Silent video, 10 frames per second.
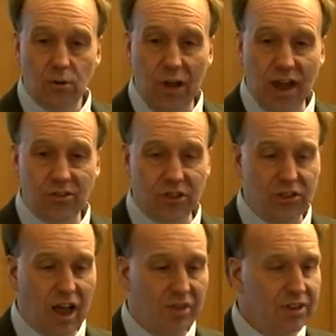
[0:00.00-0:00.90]
as the
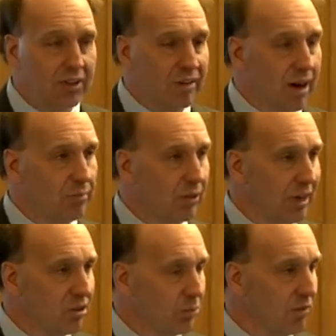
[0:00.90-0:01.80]
solvent
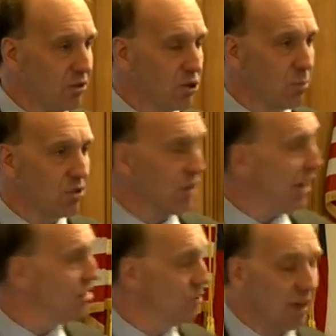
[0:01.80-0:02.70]
evaporates, we have a
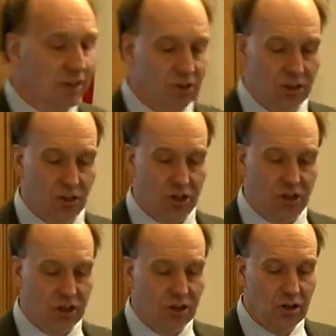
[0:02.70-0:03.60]
supersaturated
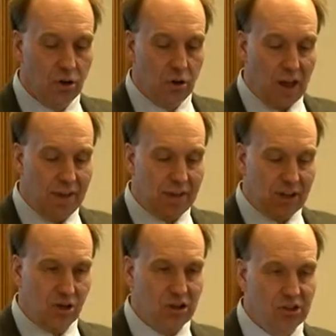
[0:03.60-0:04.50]
solution, and then
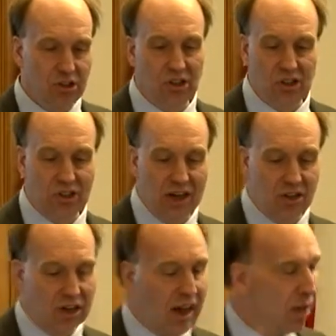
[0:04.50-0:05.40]
the
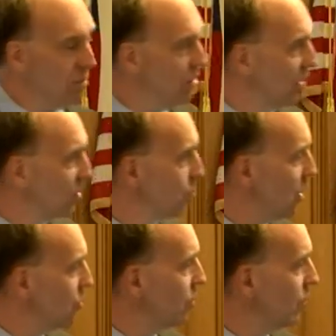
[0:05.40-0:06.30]
crystallization happens
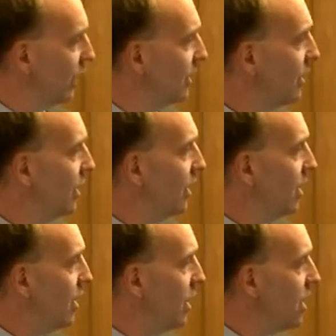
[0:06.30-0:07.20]
explosively.
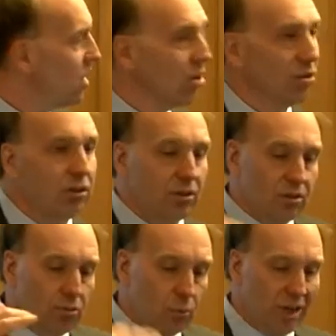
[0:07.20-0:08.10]
Here,
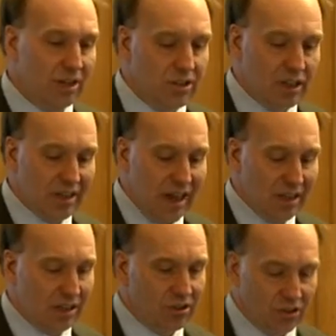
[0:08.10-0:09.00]
we
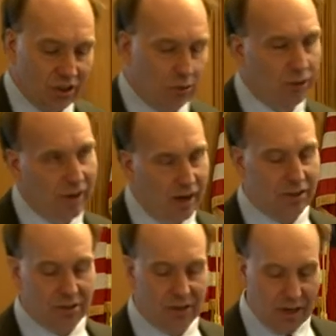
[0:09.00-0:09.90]
instantaneously, or not
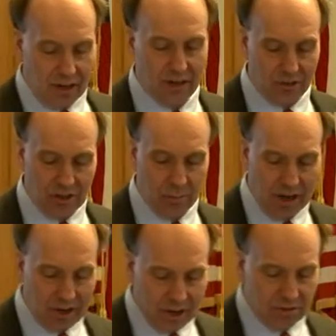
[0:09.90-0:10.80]
instantaneously,
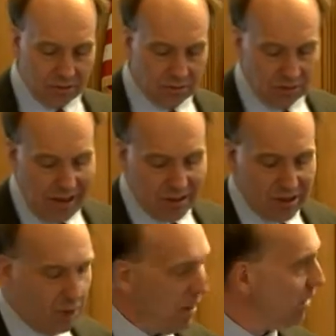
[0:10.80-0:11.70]
but in less
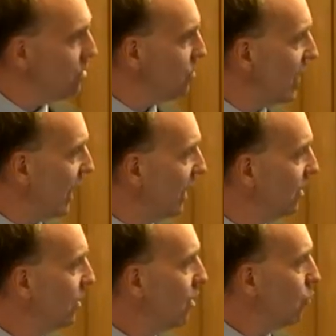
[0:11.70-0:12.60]
than a microsecond,
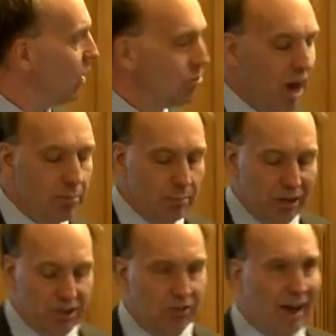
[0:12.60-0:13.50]
we drop a
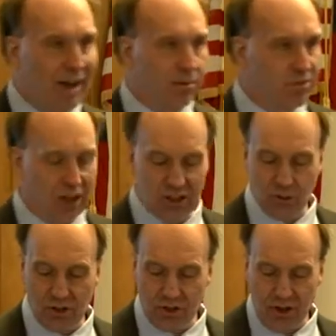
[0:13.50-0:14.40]
bunch of atoms
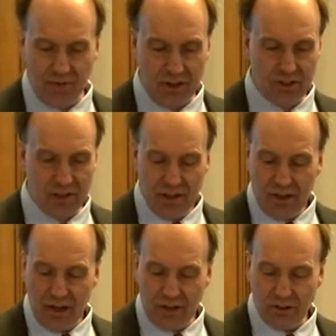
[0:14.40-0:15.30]
onto a surface.
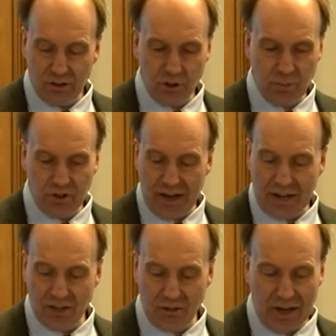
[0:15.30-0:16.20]
It's a
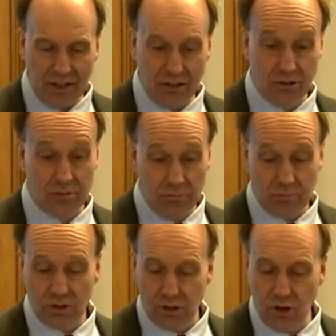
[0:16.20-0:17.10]
supersaturated
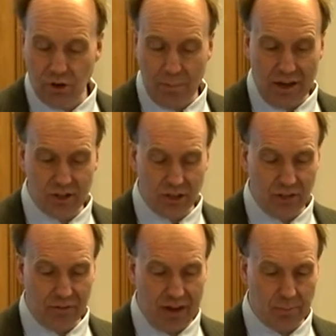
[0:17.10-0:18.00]

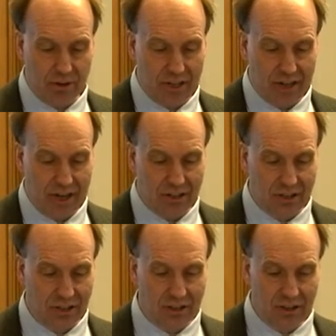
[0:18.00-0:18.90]
two-dimensional vapor,
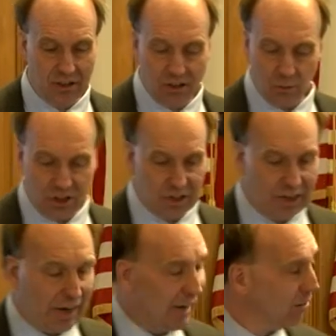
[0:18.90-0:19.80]
essentially, which
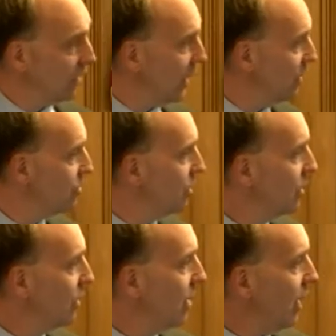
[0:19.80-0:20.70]
then aggregates.
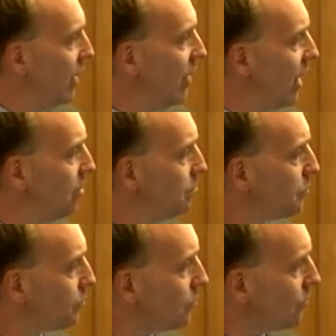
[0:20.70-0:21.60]
And then
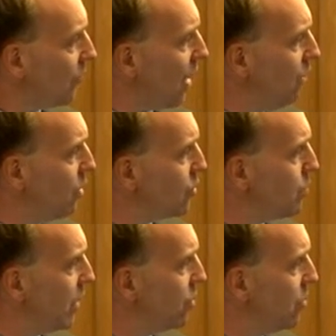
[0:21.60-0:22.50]
I won't
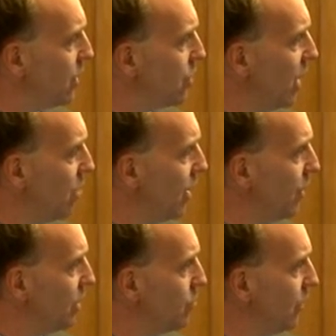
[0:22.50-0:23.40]
spend too much time on
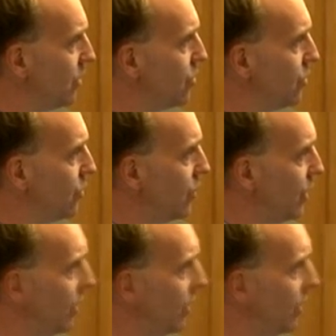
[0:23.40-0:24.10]
this, but this is the